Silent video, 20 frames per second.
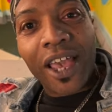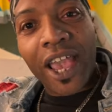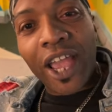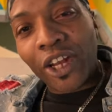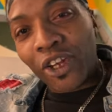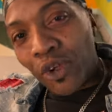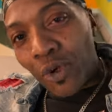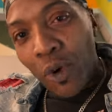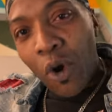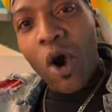
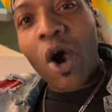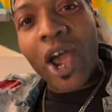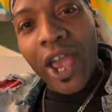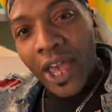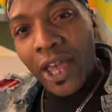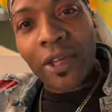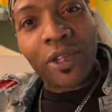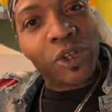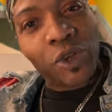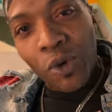and you
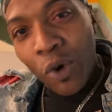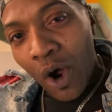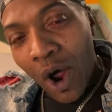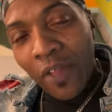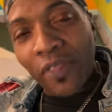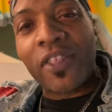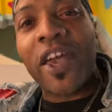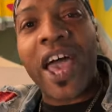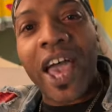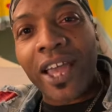are you
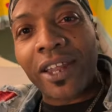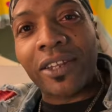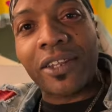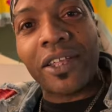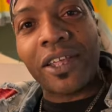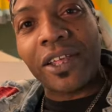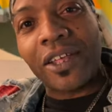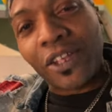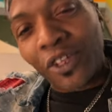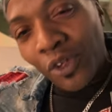are that
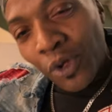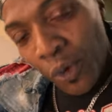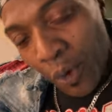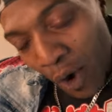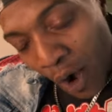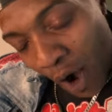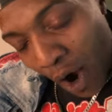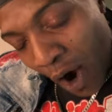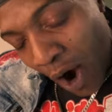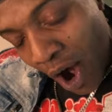you
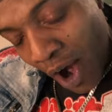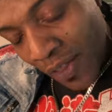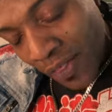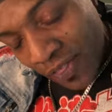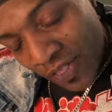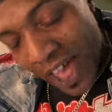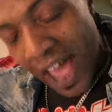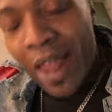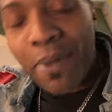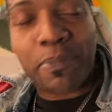are
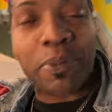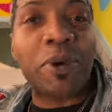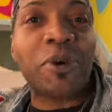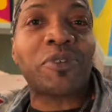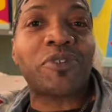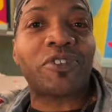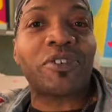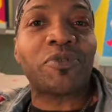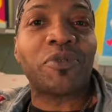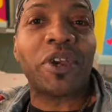that
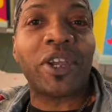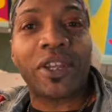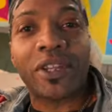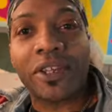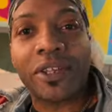person, Ray.